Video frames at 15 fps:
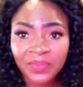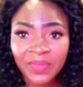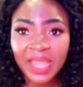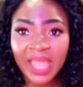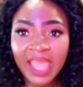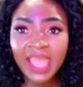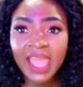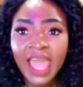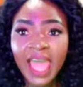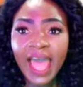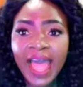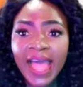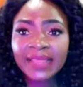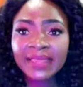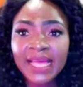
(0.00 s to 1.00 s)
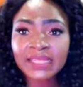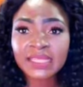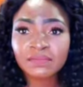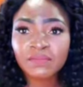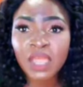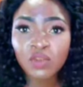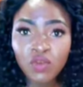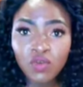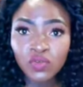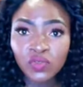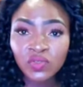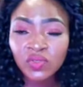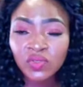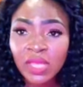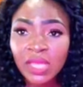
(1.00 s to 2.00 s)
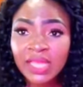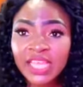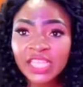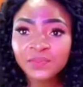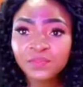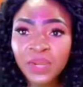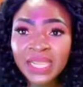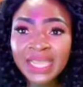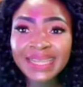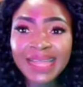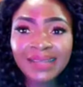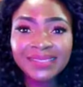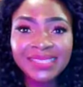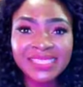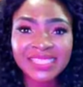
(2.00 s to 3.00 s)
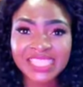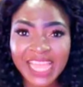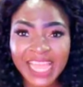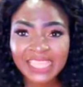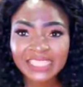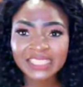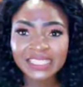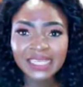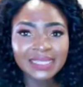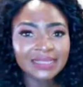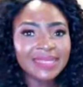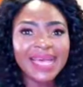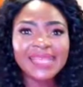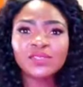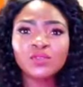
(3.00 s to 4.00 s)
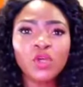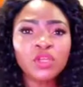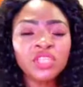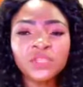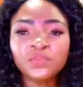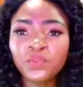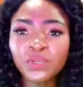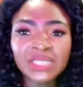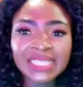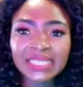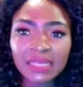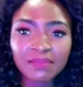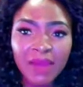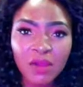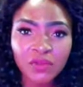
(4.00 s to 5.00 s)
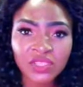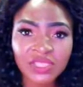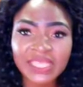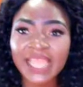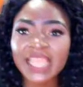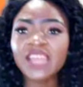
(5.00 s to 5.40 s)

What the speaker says: yeah, and that the kwekus is bringing out discharge, there's no need putting the mouth there.